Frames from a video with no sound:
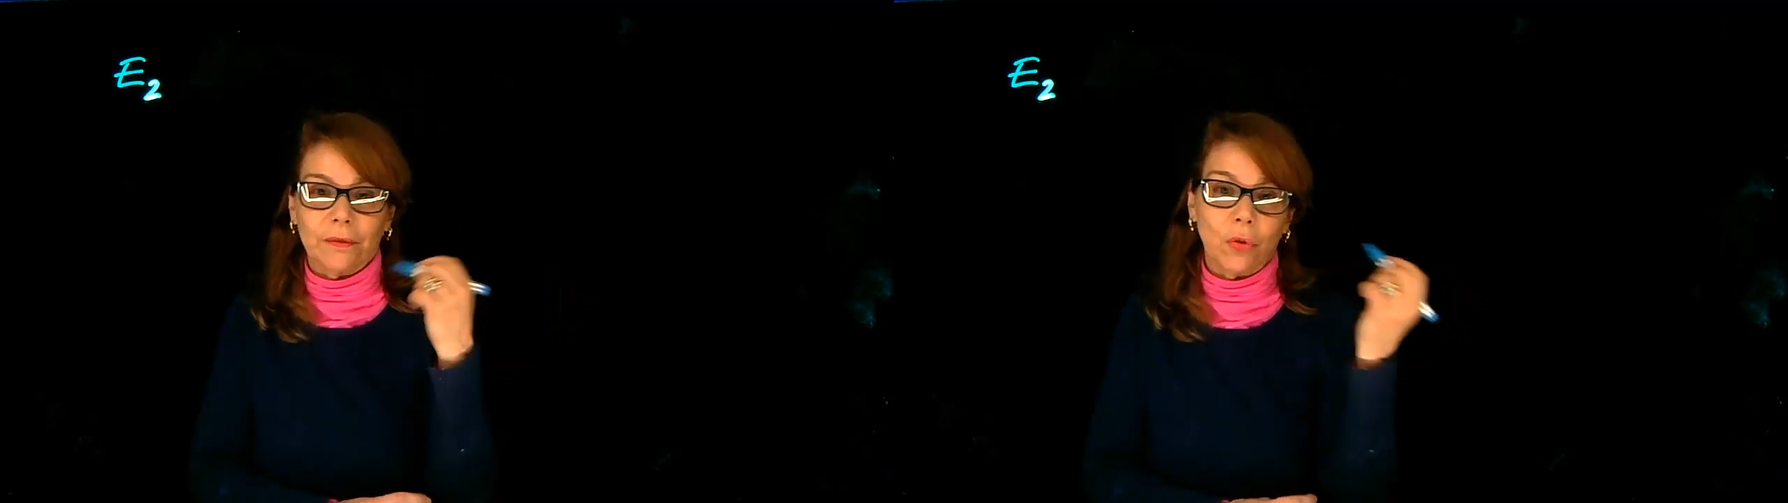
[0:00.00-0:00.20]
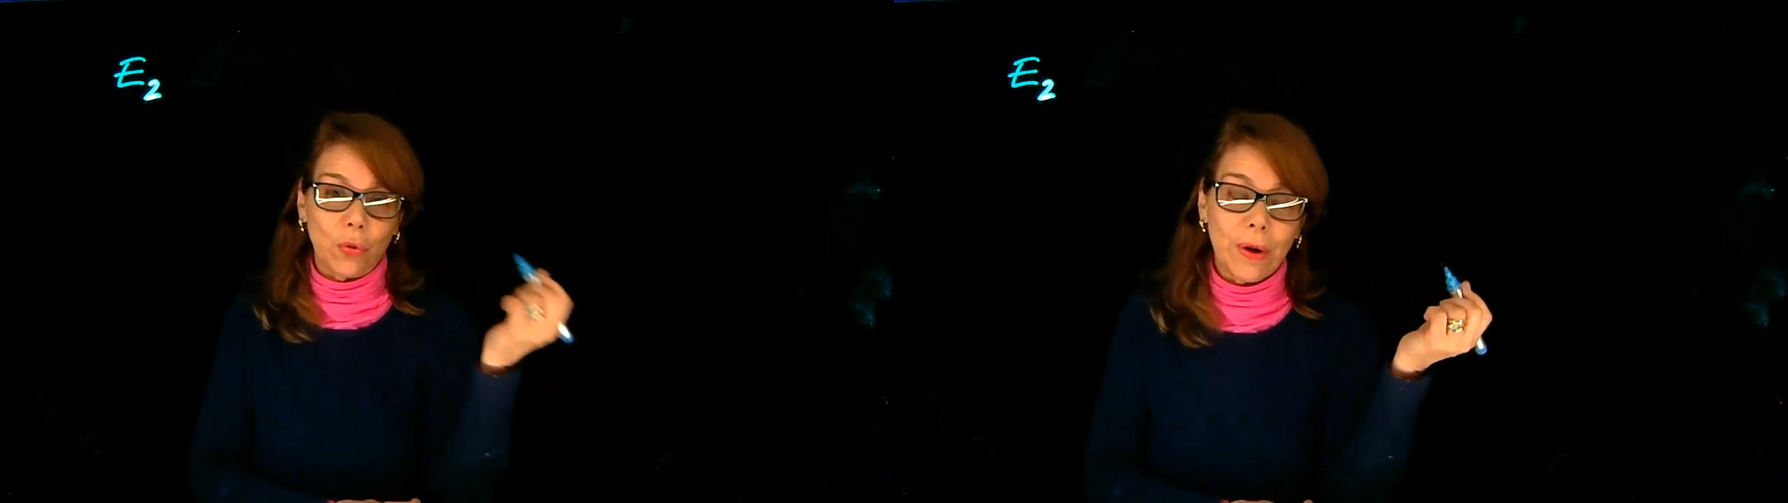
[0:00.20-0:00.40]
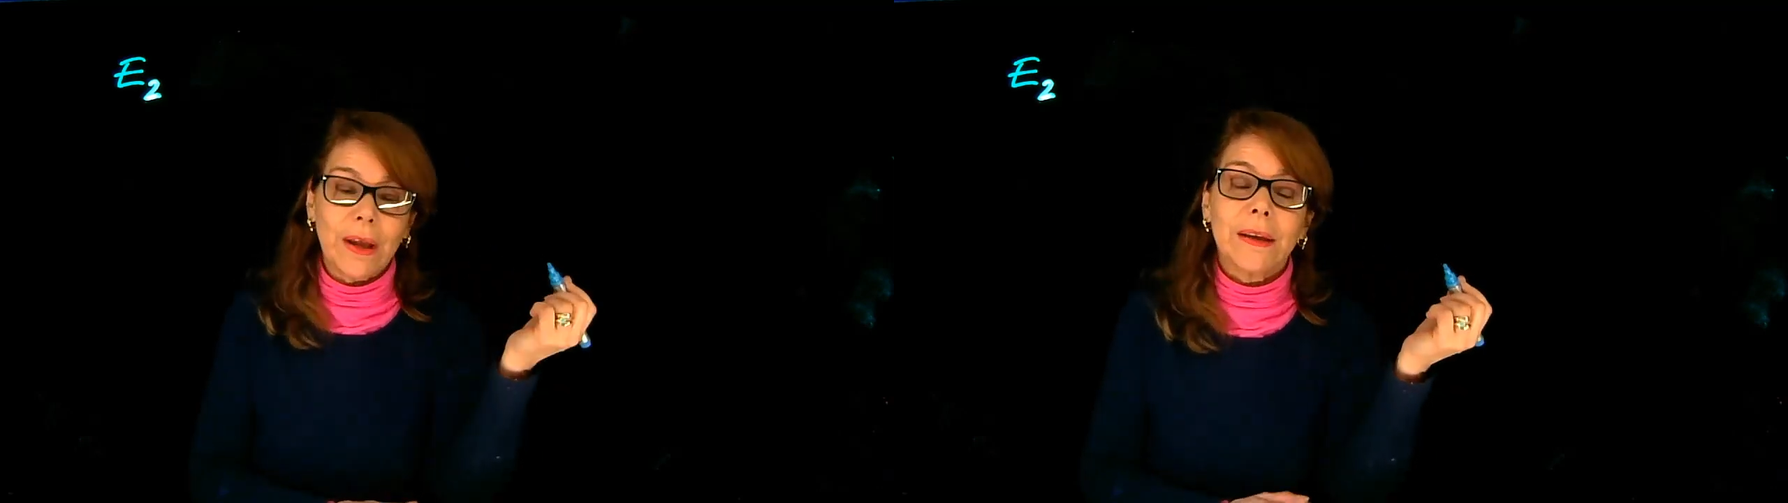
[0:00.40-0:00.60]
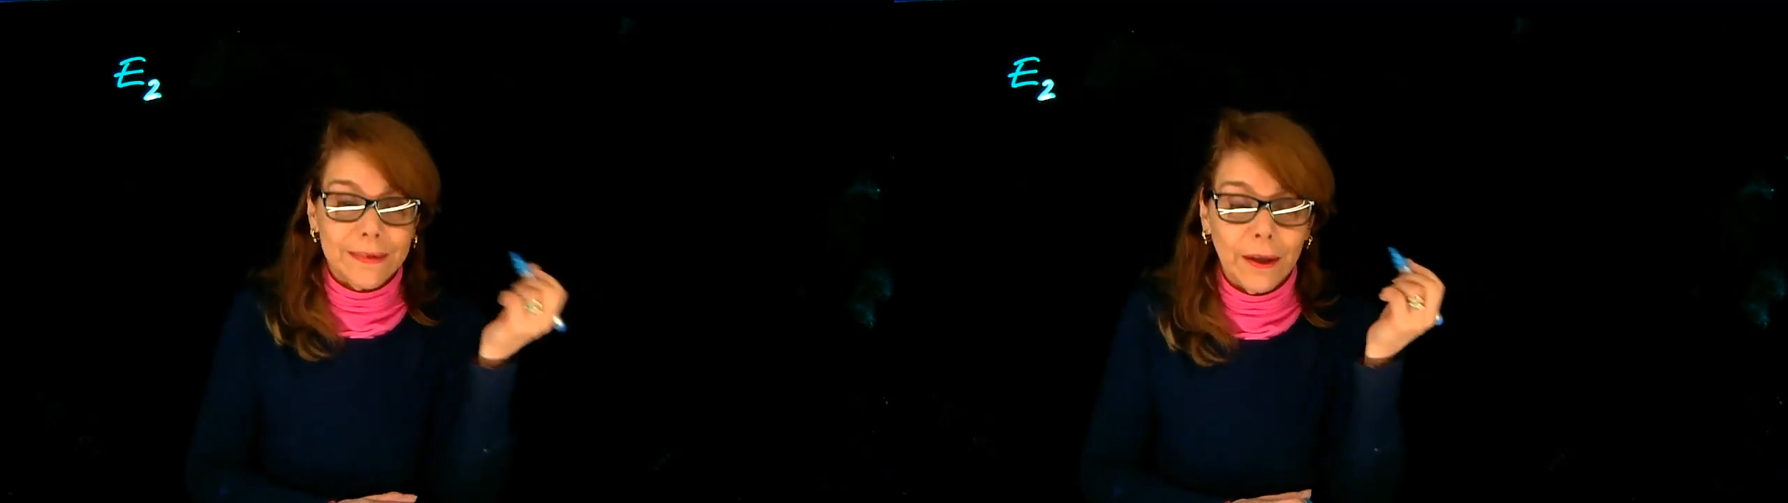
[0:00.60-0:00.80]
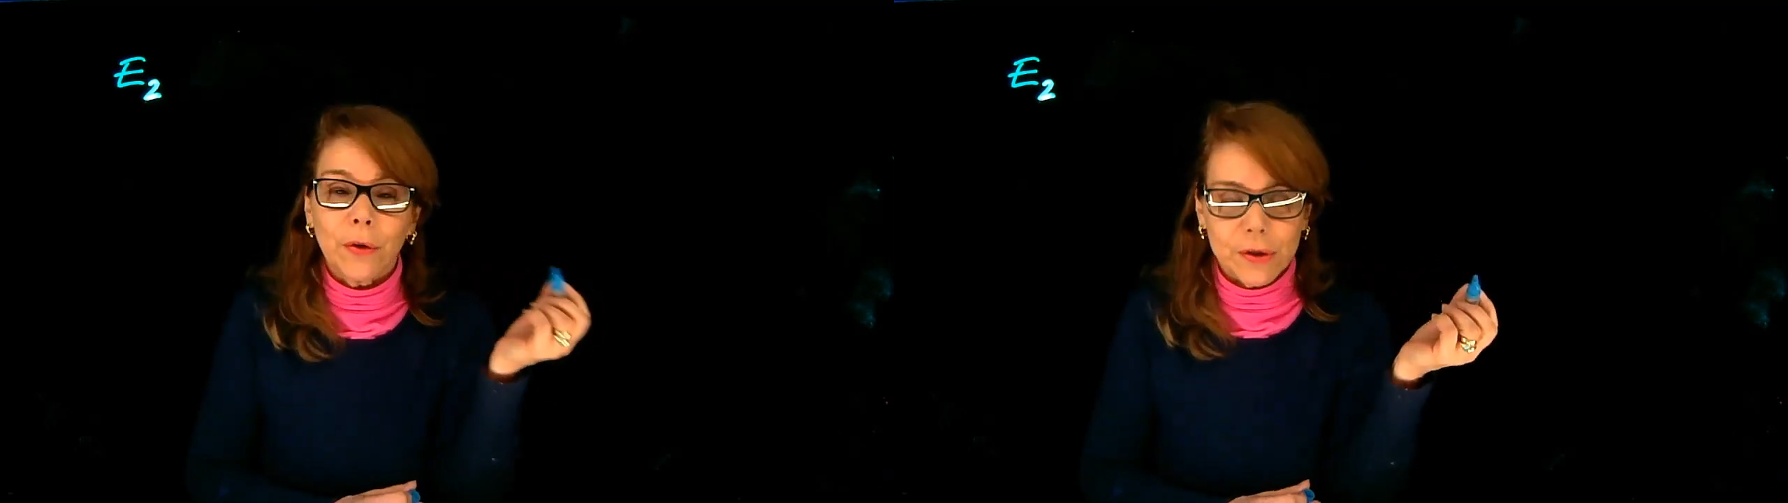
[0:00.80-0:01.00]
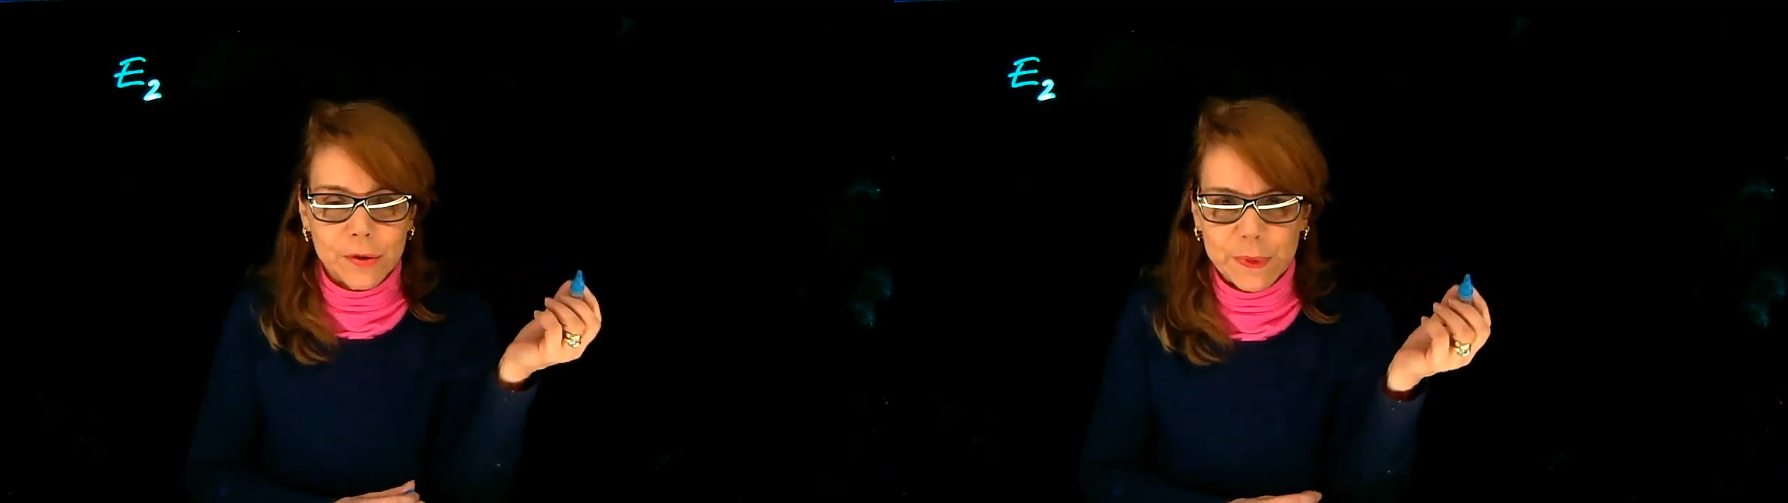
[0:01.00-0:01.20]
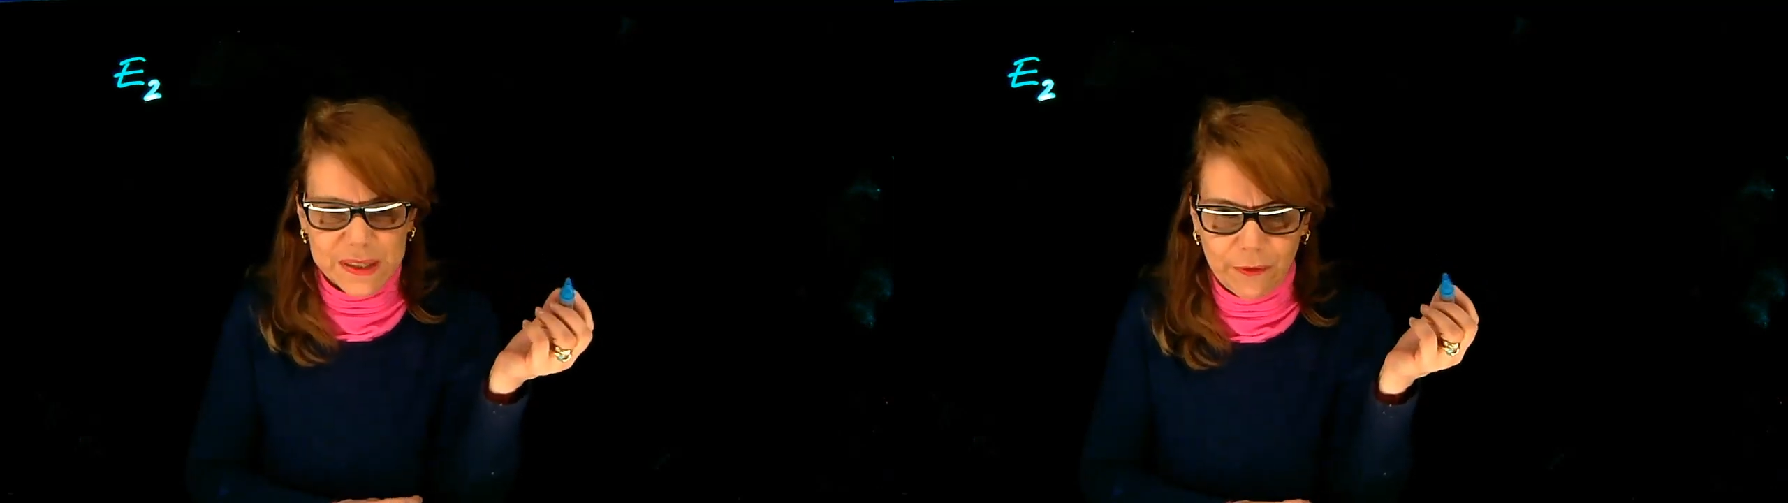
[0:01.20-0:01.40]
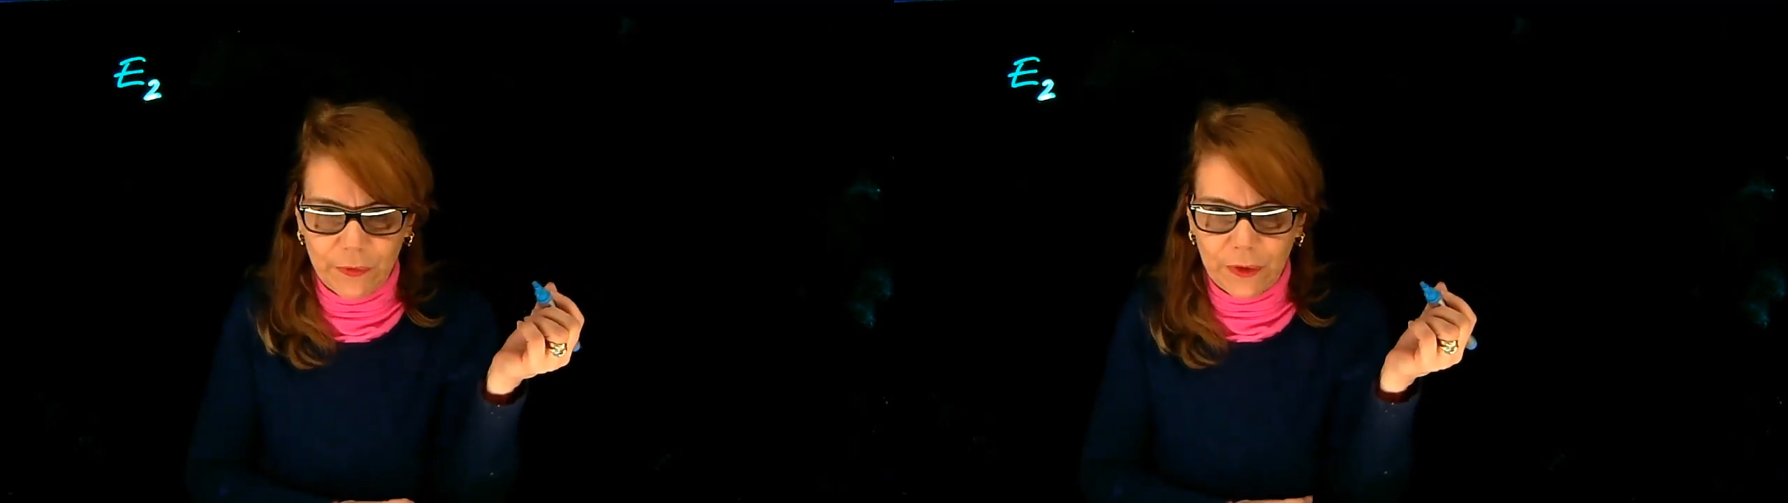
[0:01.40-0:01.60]
or
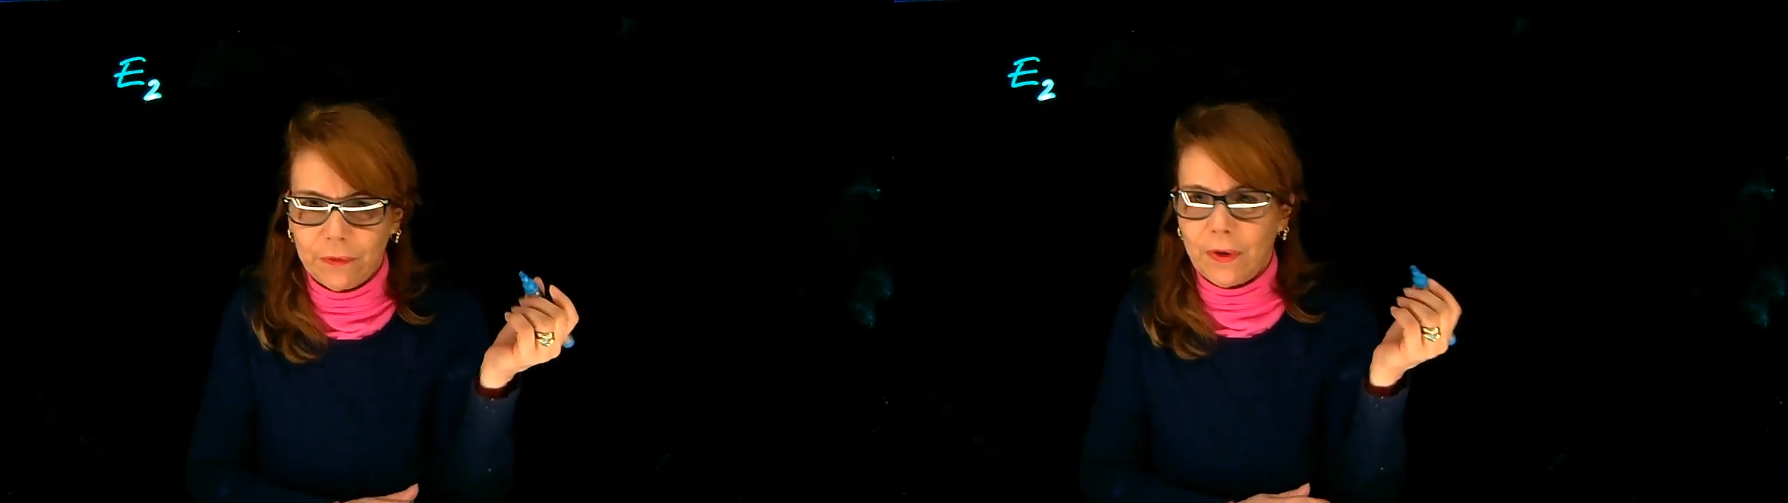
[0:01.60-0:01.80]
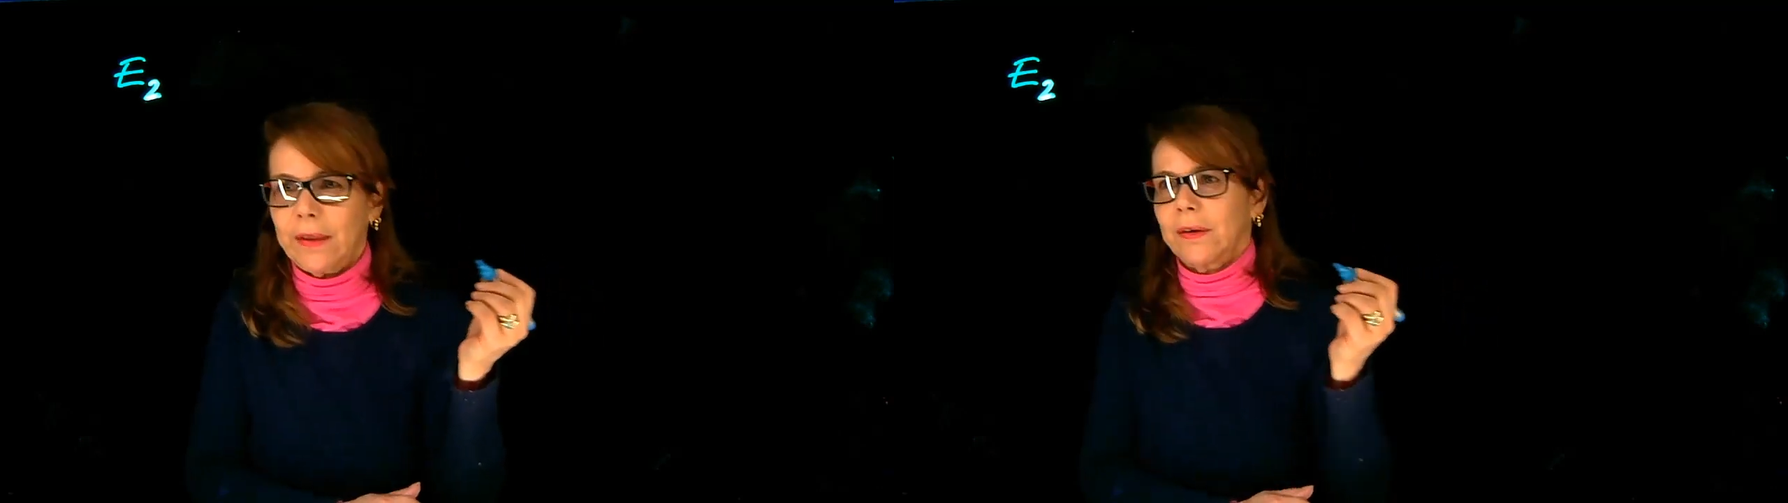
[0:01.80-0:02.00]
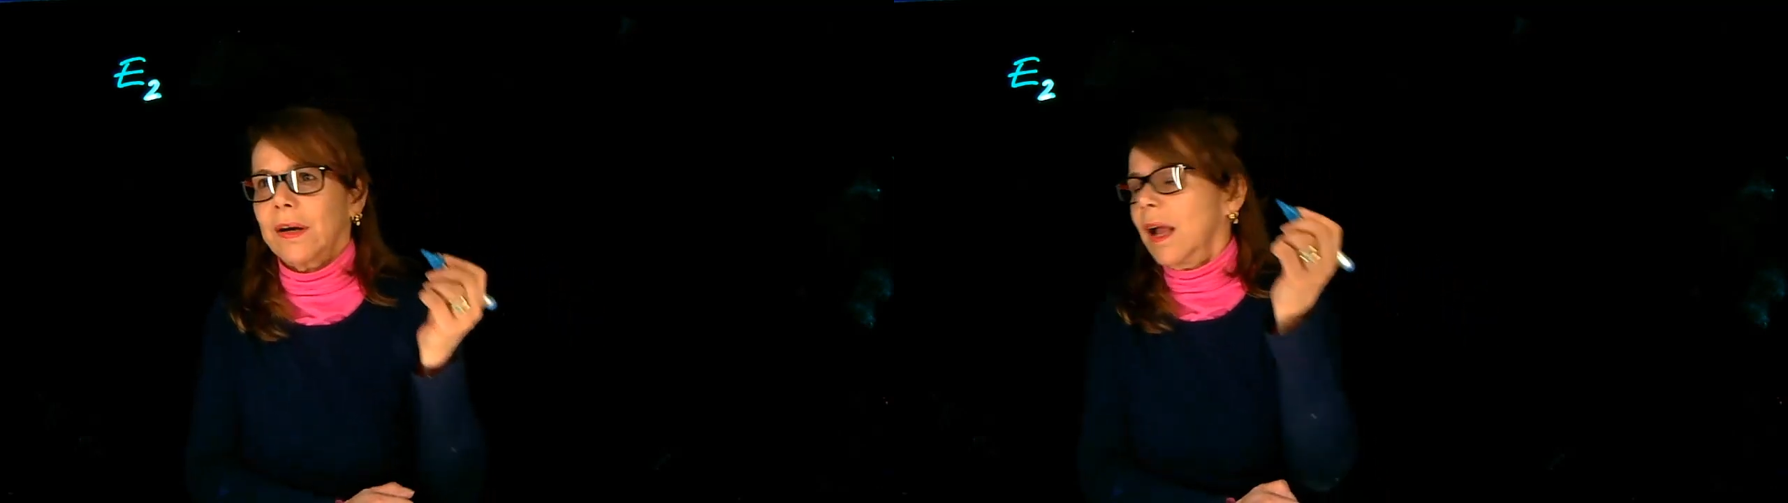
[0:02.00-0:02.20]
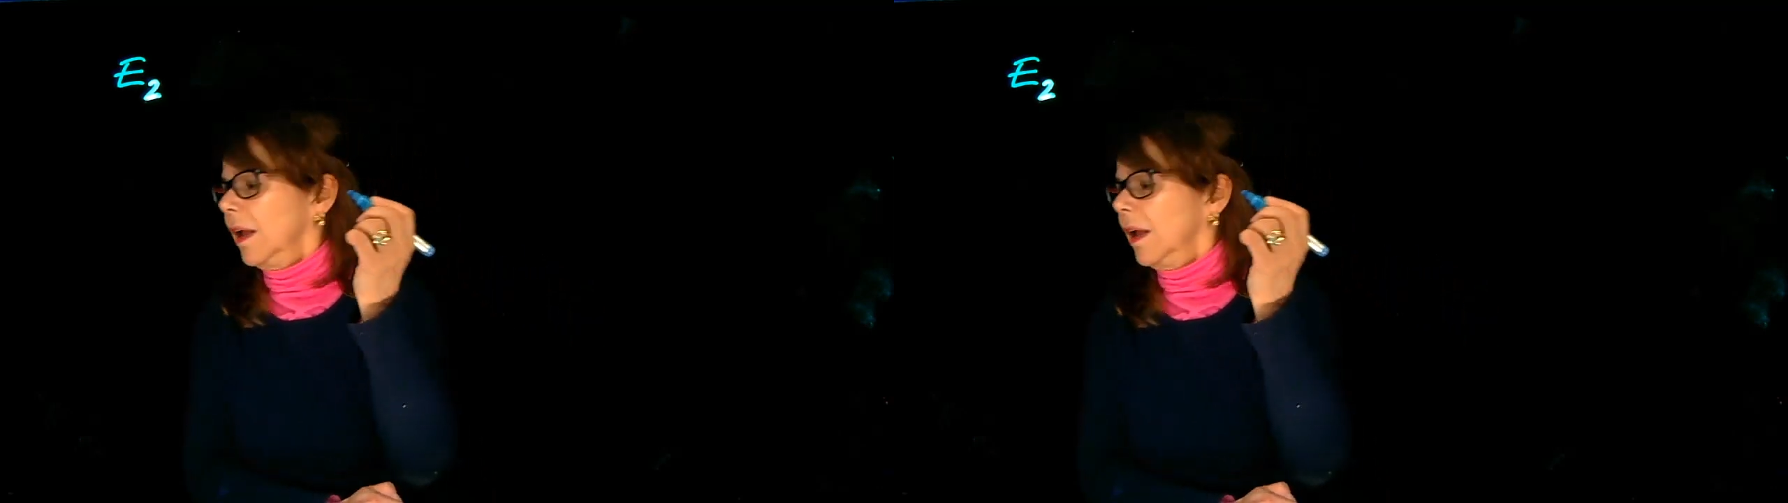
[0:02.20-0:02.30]
stereospecific rather.